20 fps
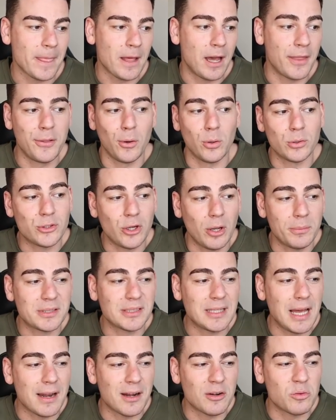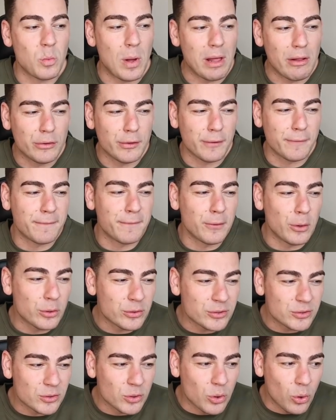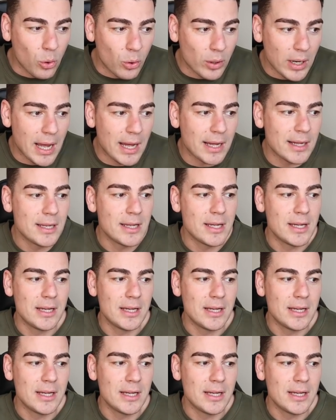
I thought Tom started well in the first quarter,